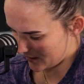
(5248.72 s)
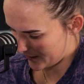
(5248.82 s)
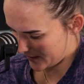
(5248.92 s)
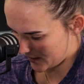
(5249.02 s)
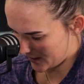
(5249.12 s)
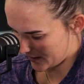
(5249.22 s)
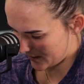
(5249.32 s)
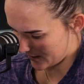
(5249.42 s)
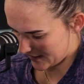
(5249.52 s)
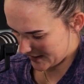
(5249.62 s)

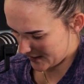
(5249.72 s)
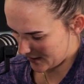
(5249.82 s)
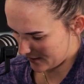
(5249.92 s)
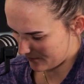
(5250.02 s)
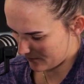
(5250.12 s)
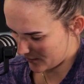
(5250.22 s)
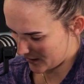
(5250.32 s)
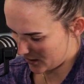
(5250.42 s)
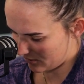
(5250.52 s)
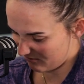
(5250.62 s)
this, I
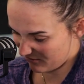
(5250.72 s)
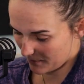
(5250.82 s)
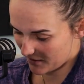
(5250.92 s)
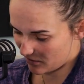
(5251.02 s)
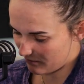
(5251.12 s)
was from